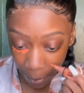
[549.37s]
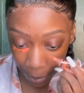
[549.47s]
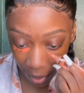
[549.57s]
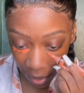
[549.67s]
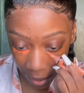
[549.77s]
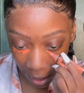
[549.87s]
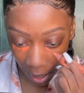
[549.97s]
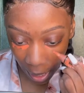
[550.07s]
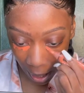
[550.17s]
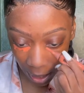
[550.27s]
But
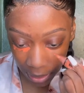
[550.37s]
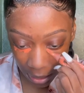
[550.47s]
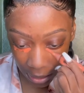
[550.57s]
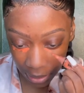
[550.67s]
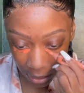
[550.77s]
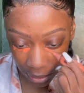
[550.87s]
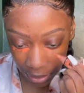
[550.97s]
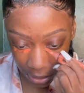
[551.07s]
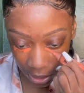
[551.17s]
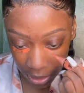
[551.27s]
I think
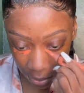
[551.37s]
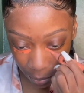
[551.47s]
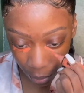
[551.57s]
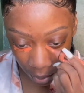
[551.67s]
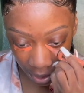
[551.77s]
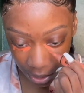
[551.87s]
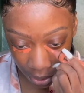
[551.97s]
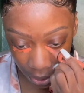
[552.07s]
it's just important